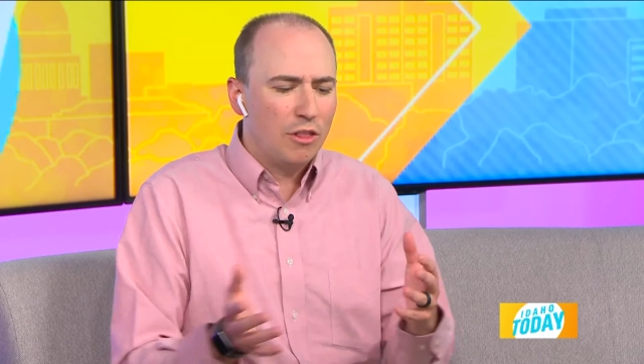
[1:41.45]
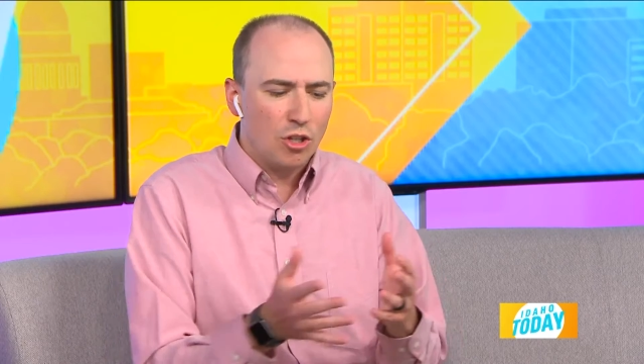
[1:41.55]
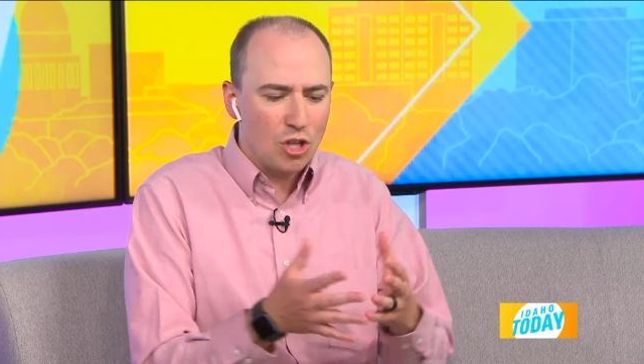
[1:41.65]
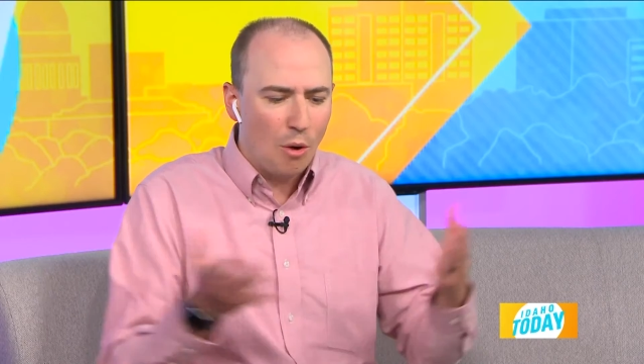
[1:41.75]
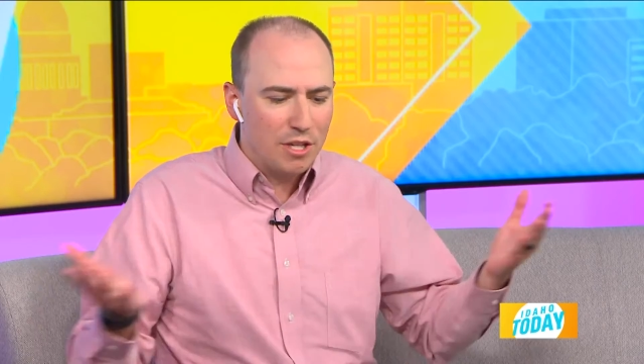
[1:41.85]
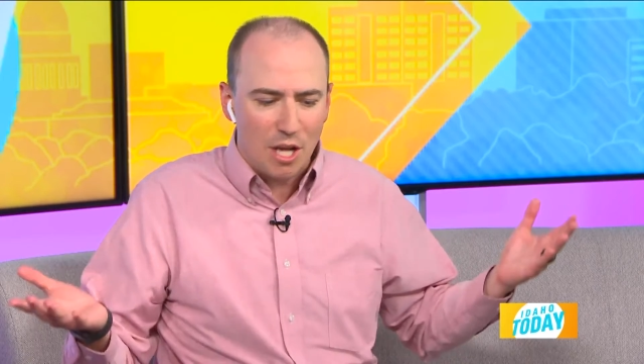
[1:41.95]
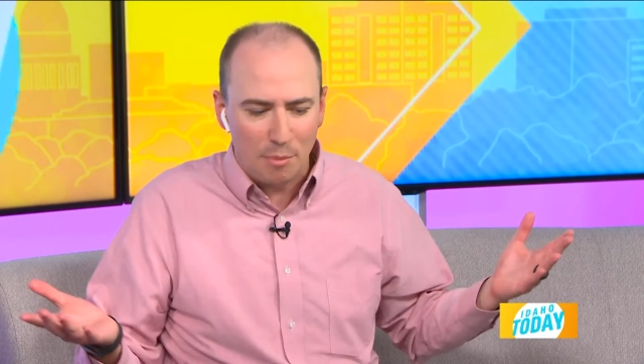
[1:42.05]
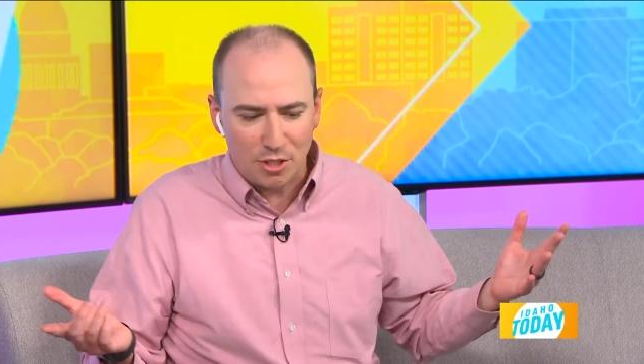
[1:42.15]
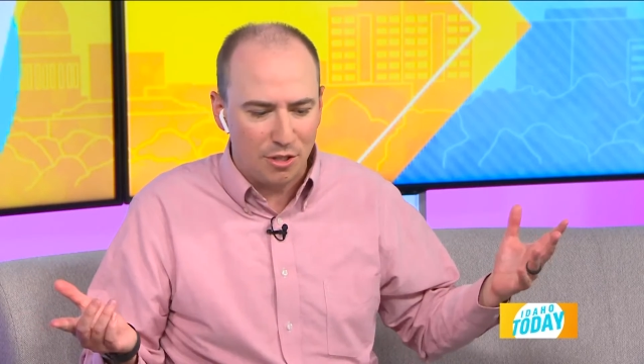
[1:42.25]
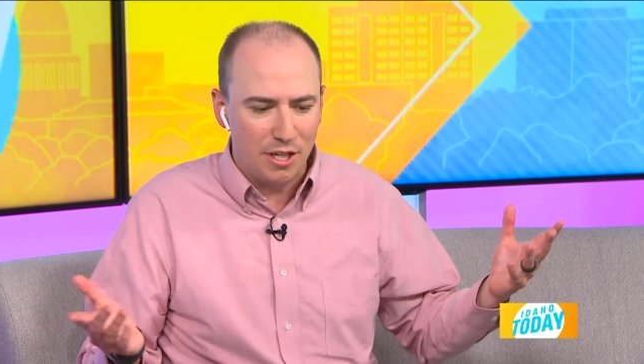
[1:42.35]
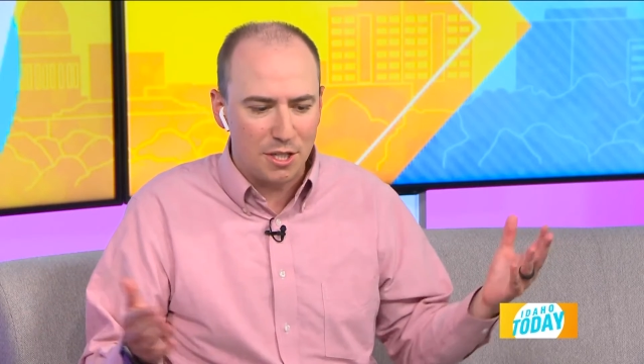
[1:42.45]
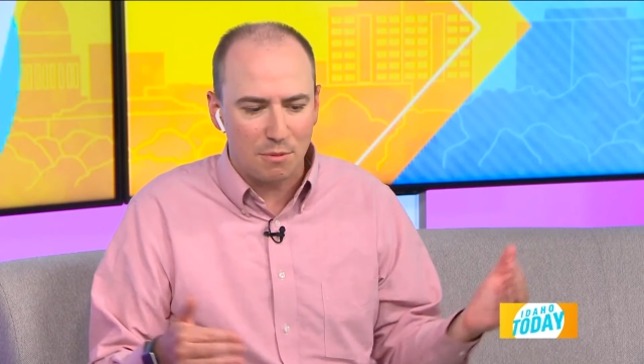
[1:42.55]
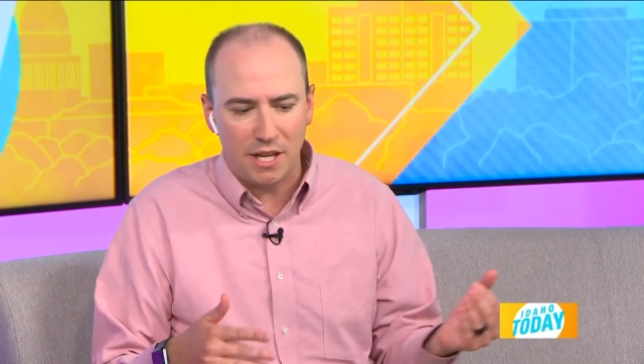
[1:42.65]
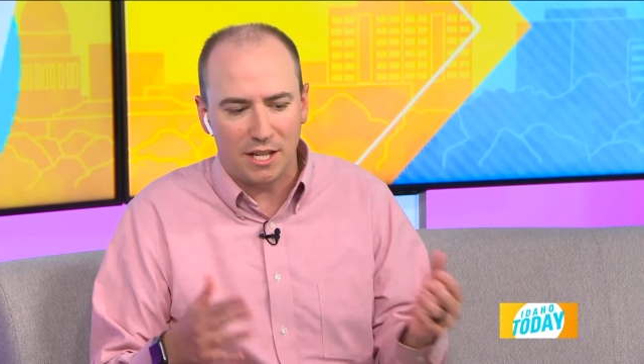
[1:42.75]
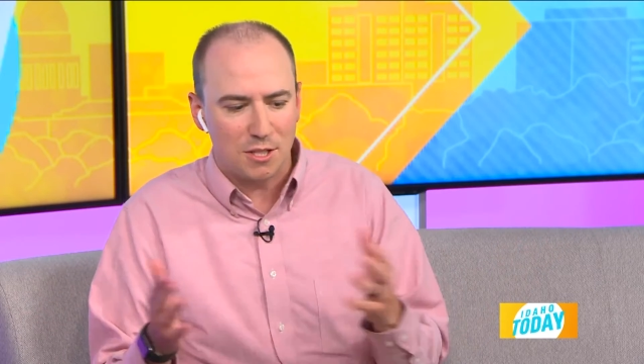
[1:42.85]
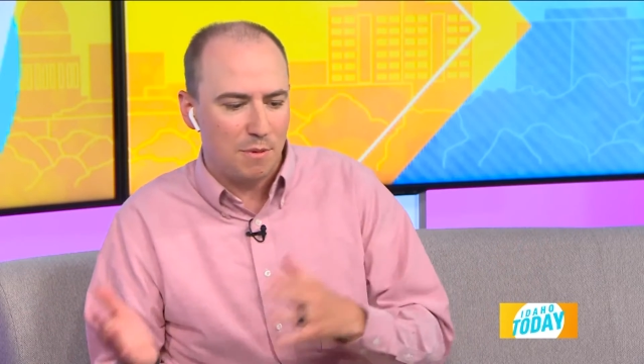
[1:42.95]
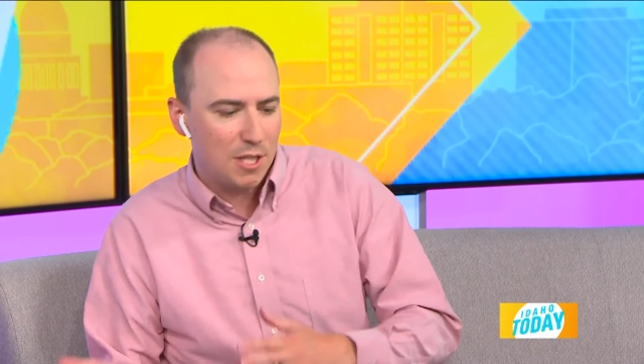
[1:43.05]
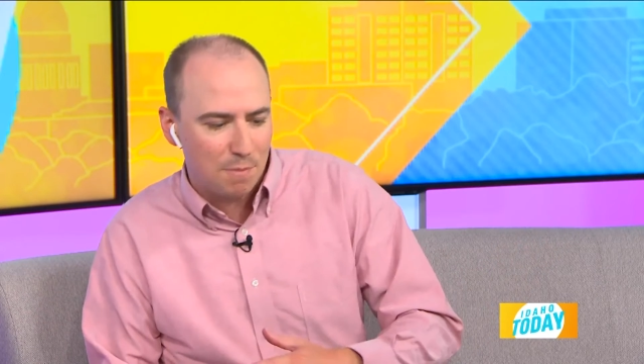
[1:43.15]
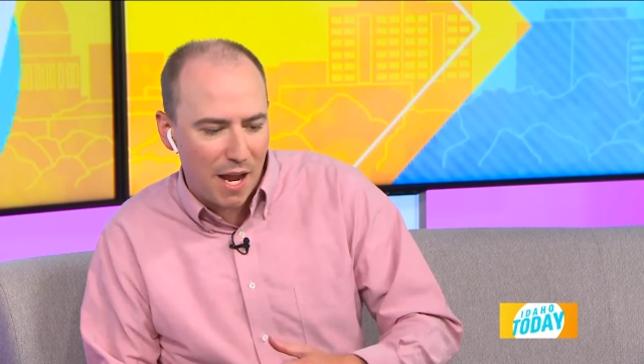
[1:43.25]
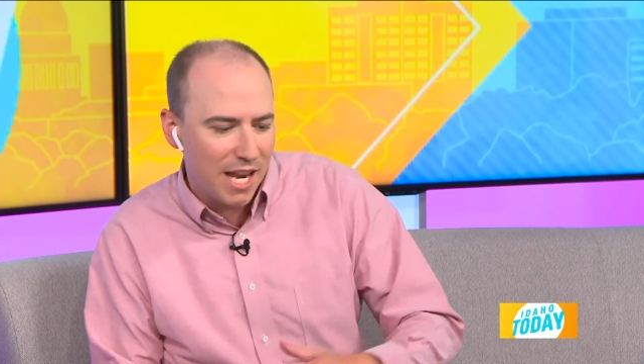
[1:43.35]
there's always opportunities where they can
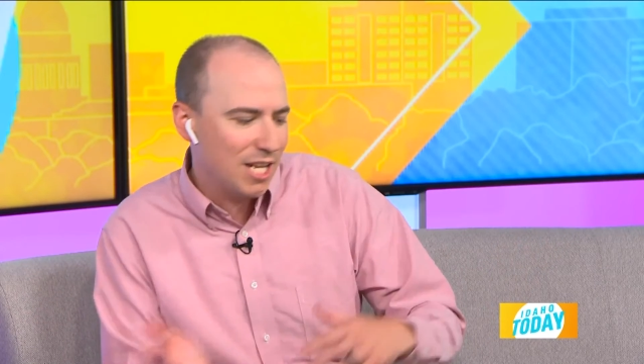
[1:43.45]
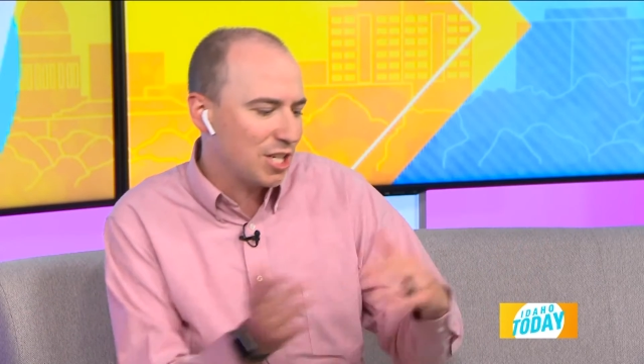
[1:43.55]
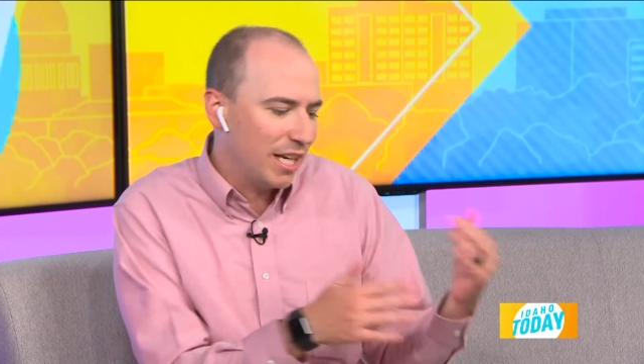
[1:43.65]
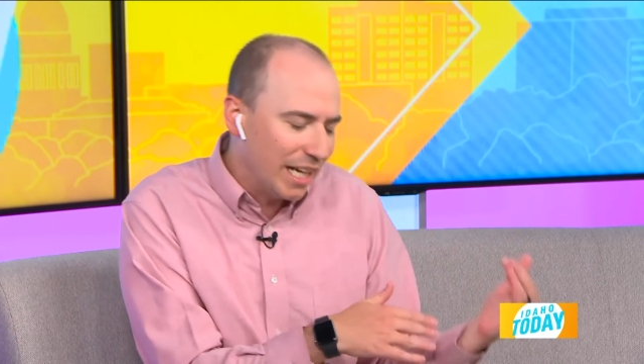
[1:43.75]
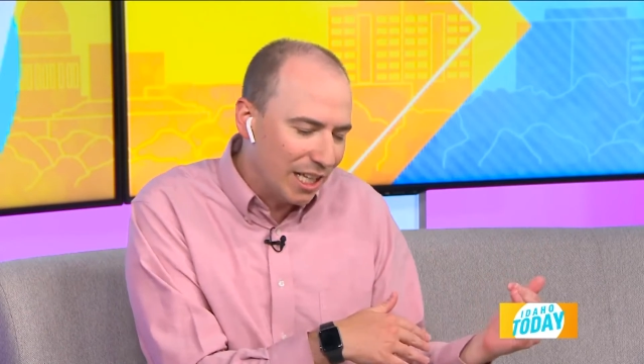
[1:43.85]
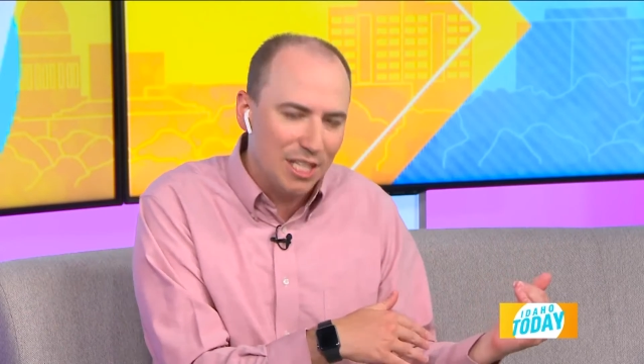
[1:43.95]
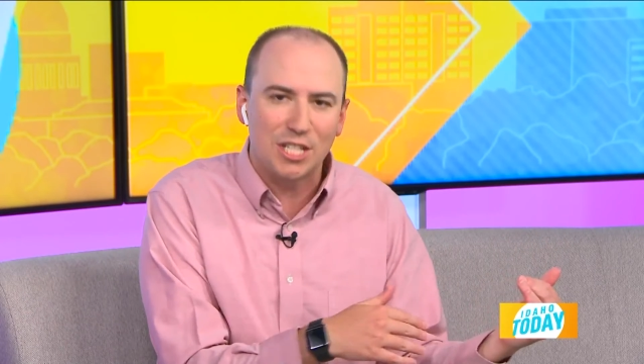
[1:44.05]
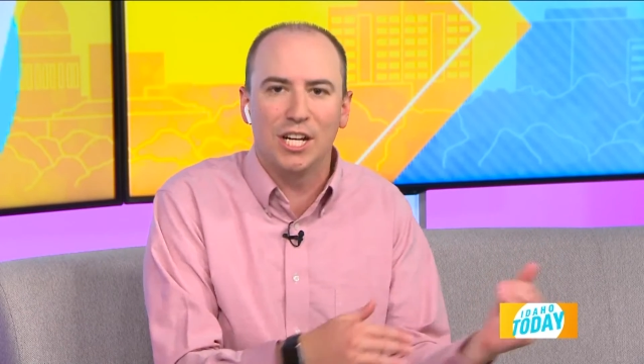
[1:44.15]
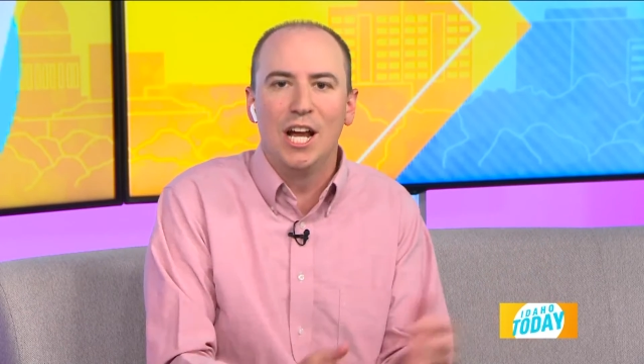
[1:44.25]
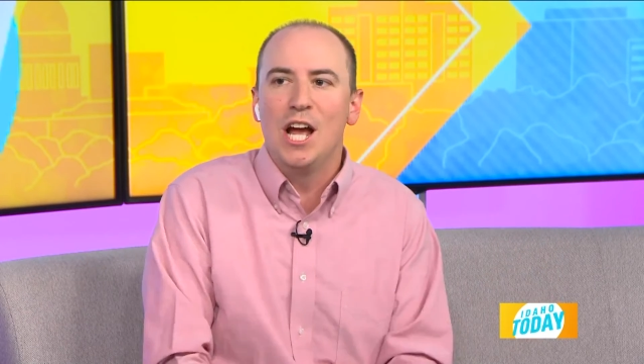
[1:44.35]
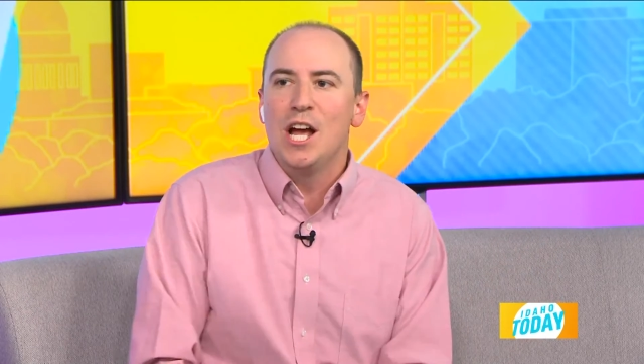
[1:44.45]
speak Spanish and English,